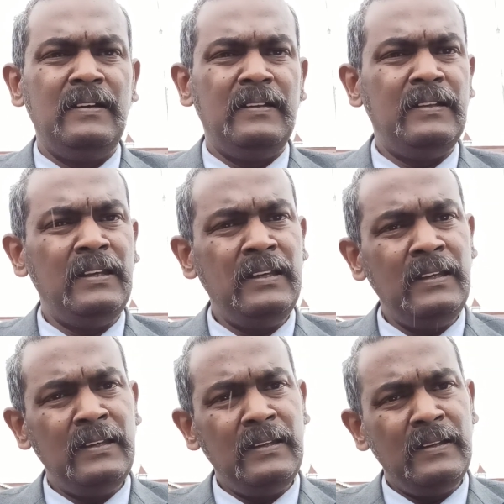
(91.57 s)

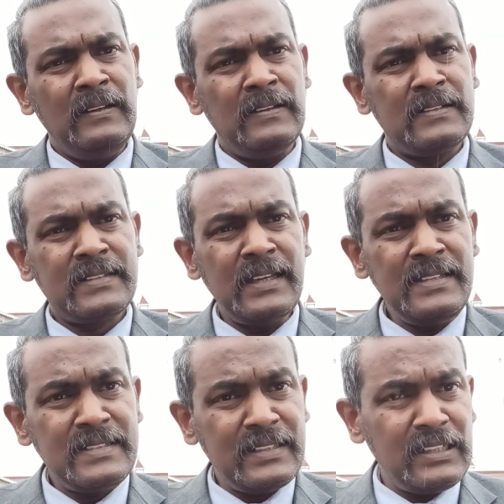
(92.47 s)
the
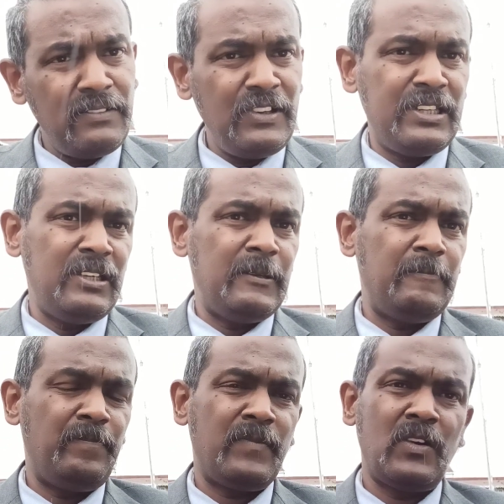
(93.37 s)
sensitivity
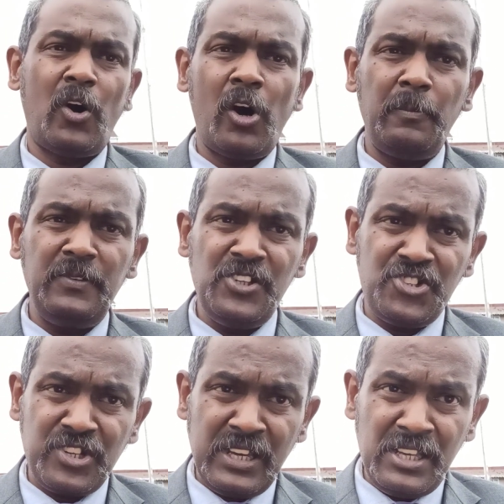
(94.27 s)
of the
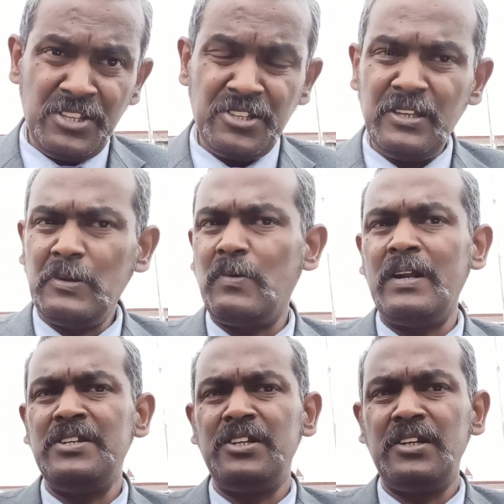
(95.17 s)
change in
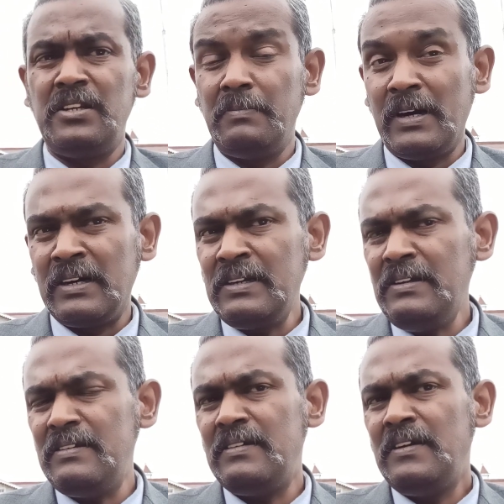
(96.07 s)
quantity
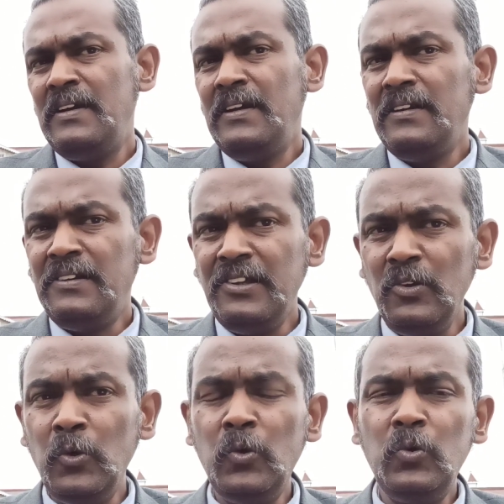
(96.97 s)
demand
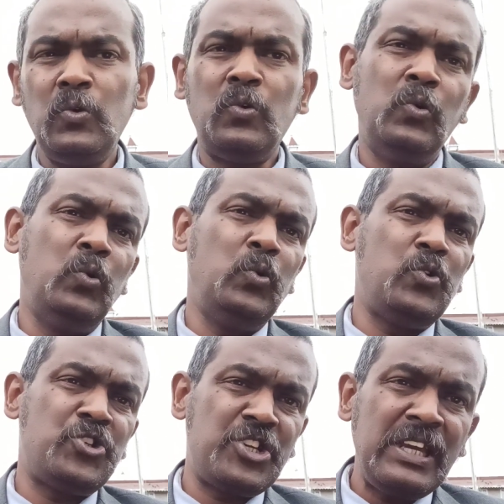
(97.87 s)
due to
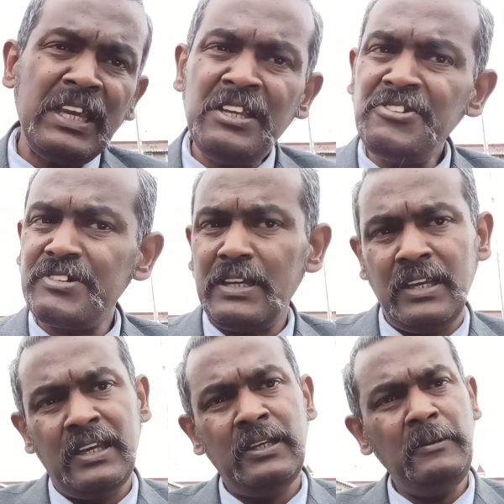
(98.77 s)
change
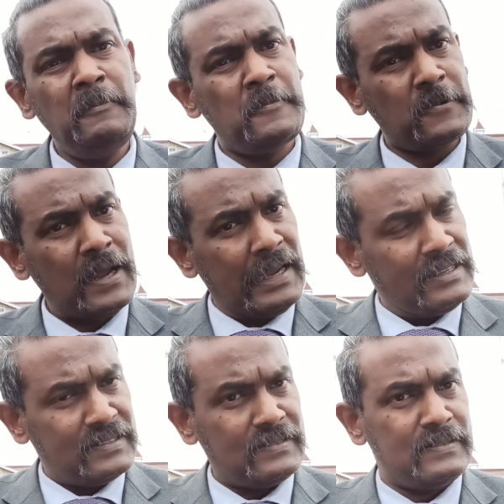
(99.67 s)
in
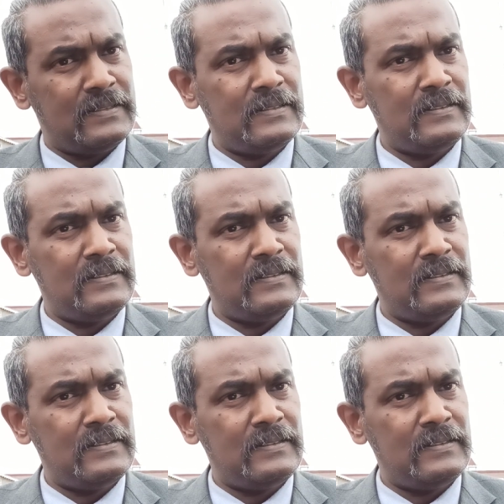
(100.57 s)
price.